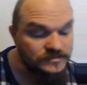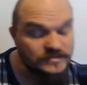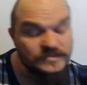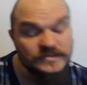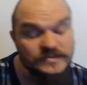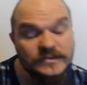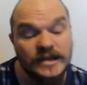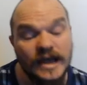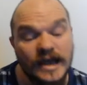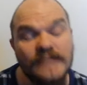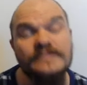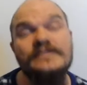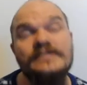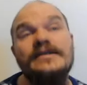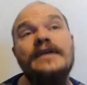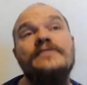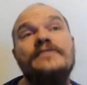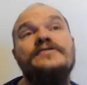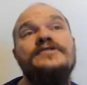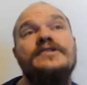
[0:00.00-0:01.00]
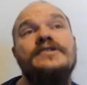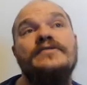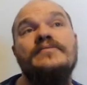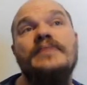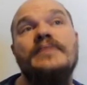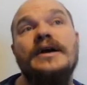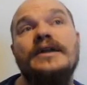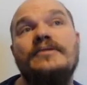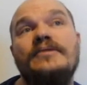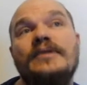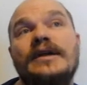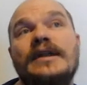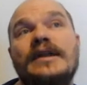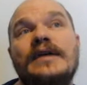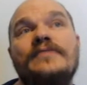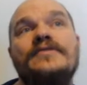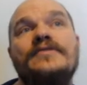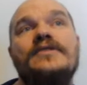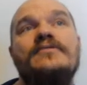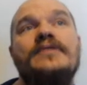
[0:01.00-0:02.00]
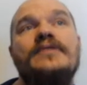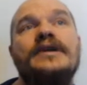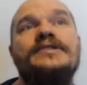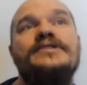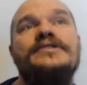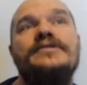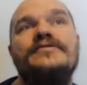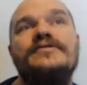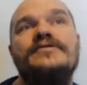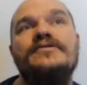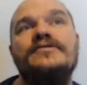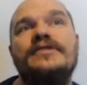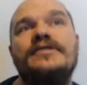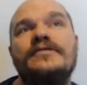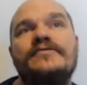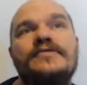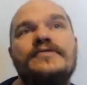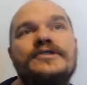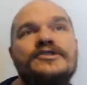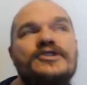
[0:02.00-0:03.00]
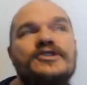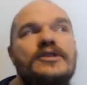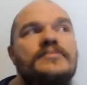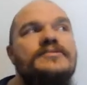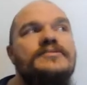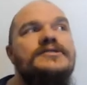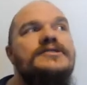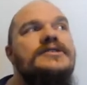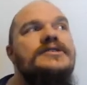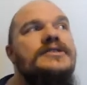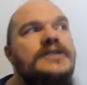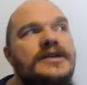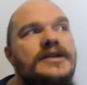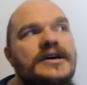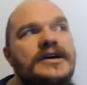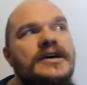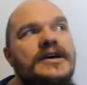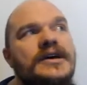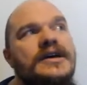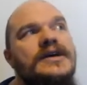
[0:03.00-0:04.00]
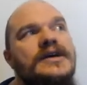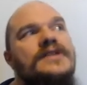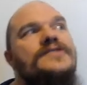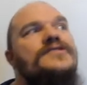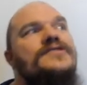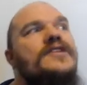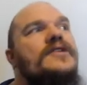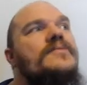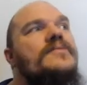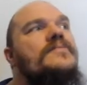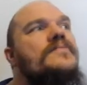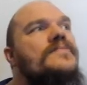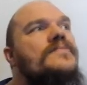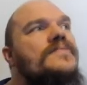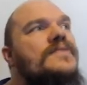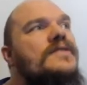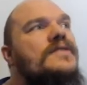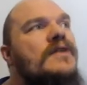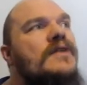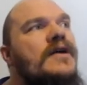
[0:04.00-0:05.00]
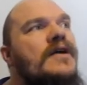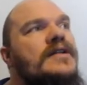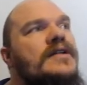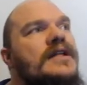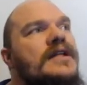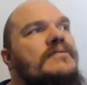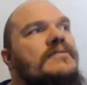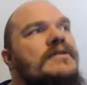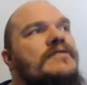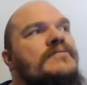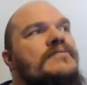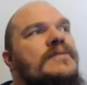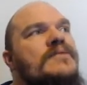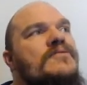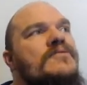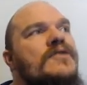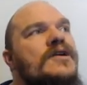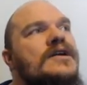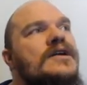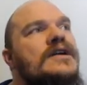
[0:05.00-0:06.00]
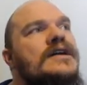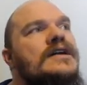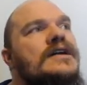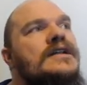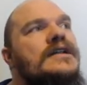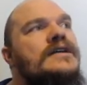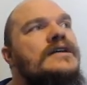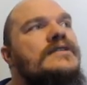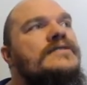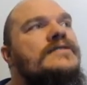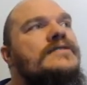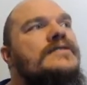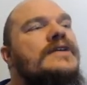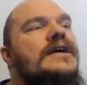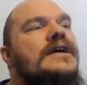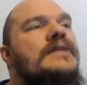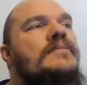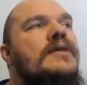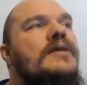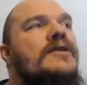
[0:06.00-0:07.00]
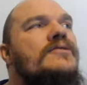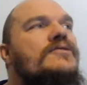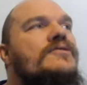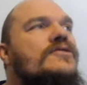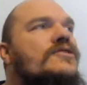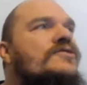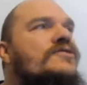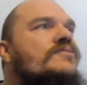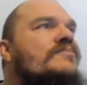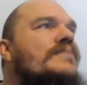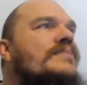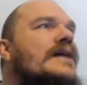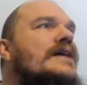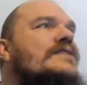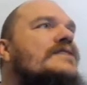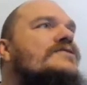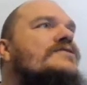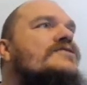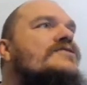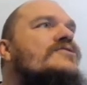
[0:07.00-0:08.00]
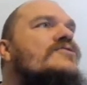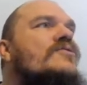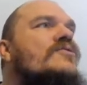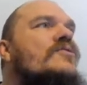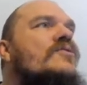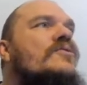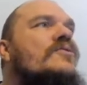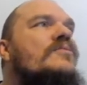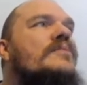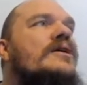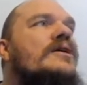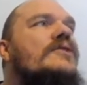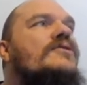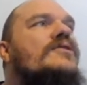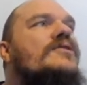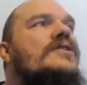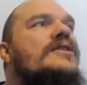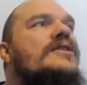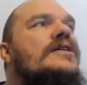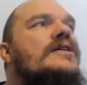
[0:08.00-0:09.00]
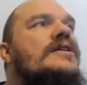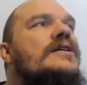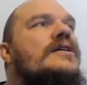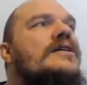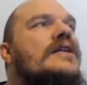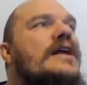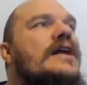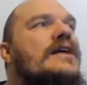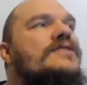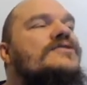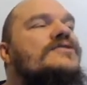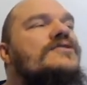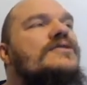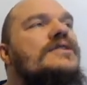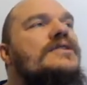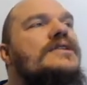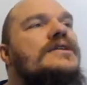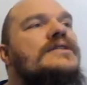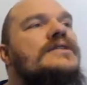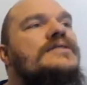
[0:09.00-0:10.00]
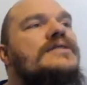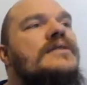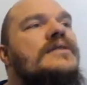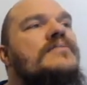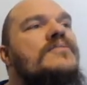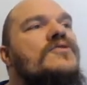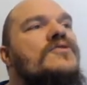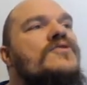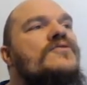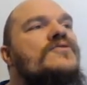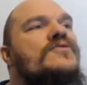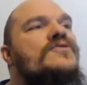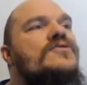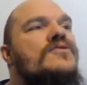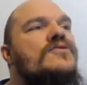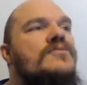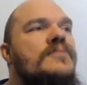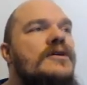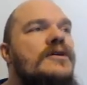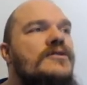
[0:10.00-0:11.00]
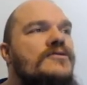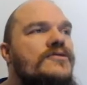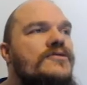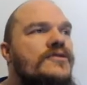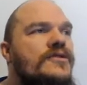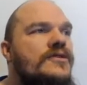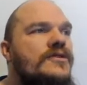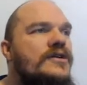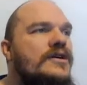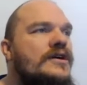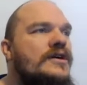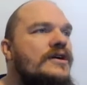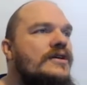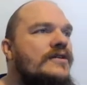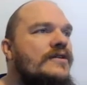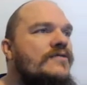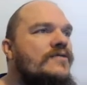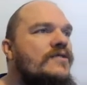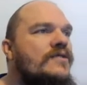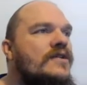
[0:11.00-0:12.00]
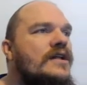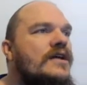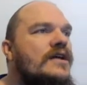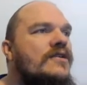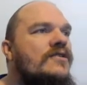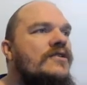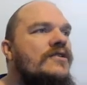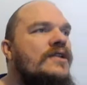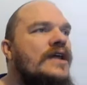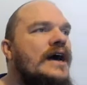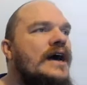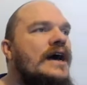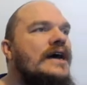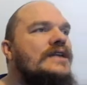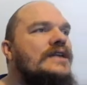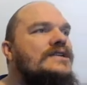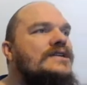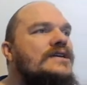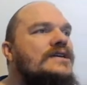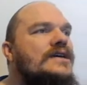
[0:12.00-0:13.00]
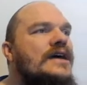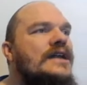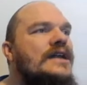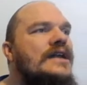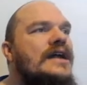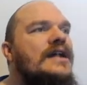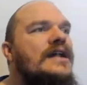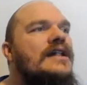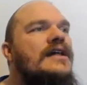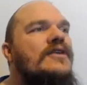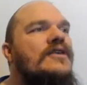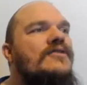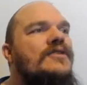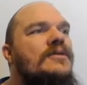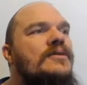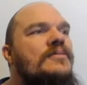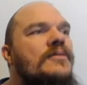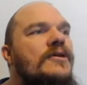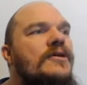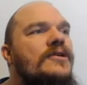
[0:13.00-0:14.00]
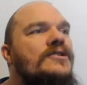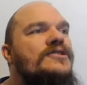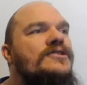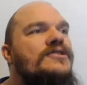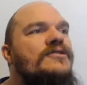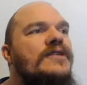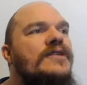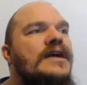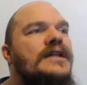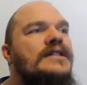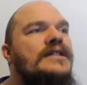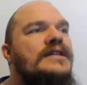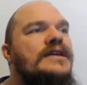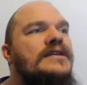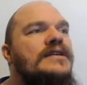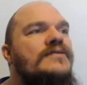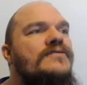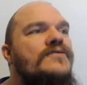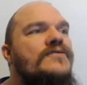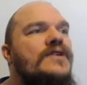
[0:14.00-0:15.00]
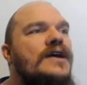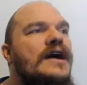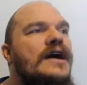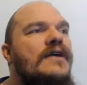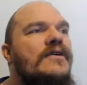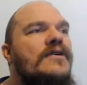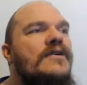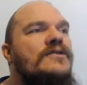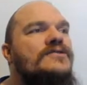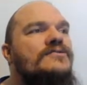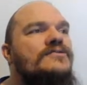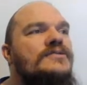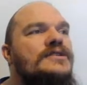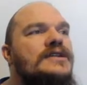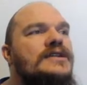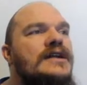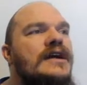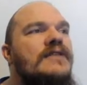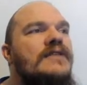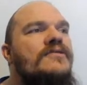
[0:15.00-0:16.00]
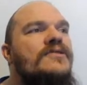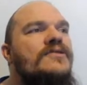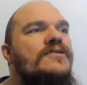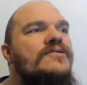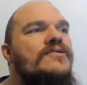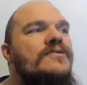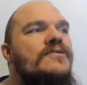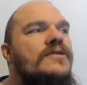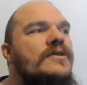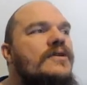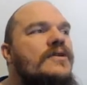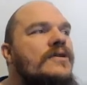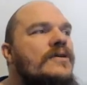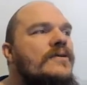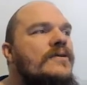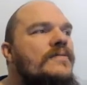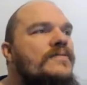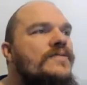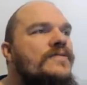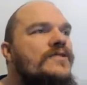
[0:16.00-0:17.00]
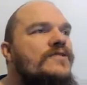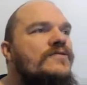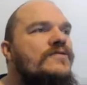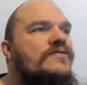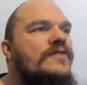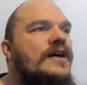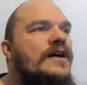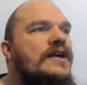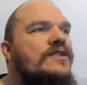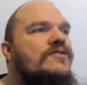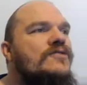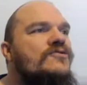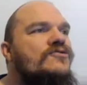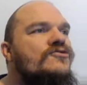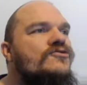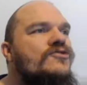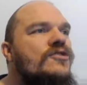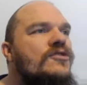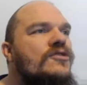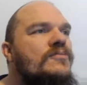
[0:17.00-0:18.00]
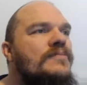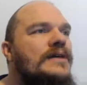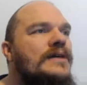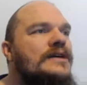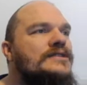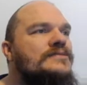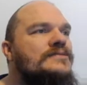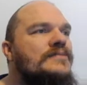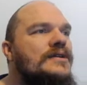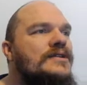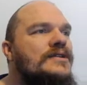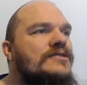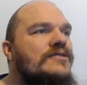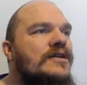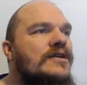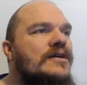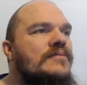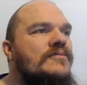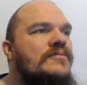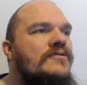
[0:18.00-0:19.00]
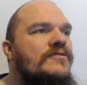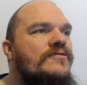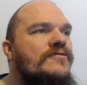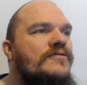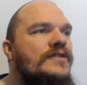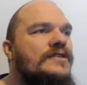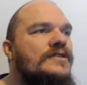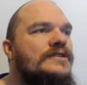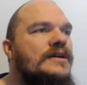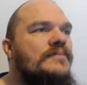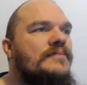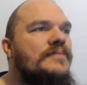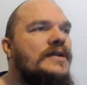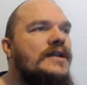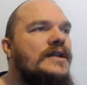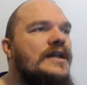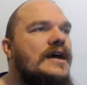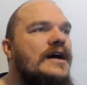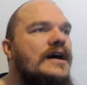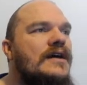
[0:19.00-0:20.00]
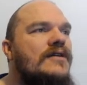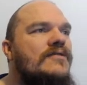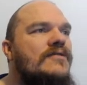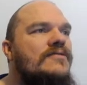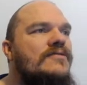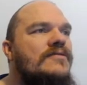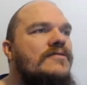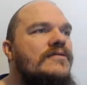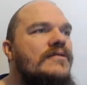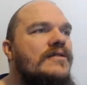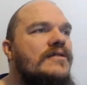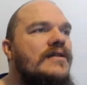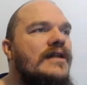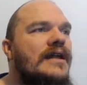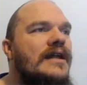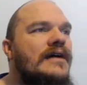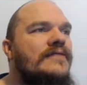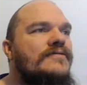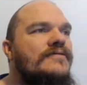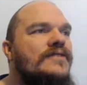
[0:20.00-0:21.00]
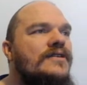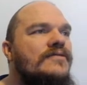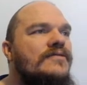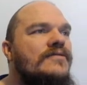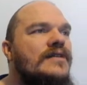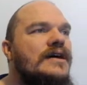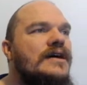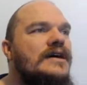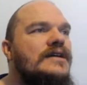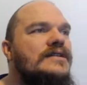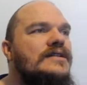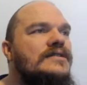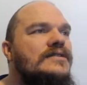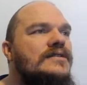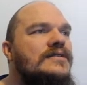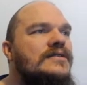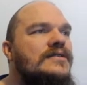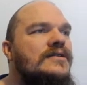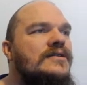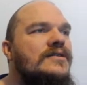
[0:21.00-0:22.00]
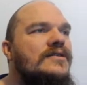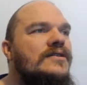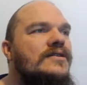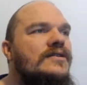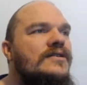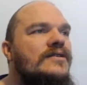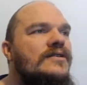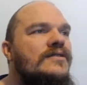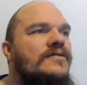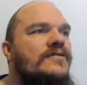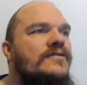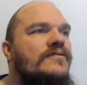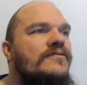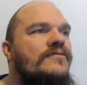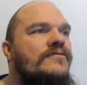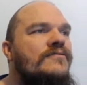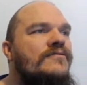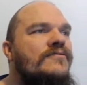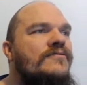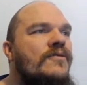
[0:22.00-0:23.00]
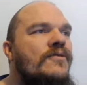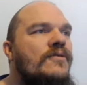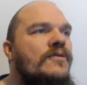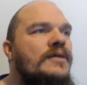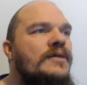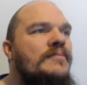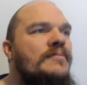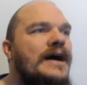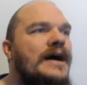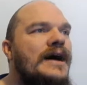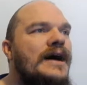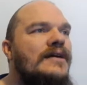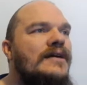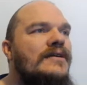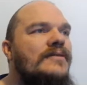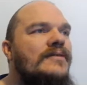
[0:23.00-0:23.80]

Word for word: That's left shift, by the way. Left and right shift do different jobs. So, currently we've been working in this in mode, the place tool mode. Next to it is the move tool mode. If you click on that and then click on a part, you get these three arrows which allow you to find control placement. You can move things up and down, left and right, forward and back.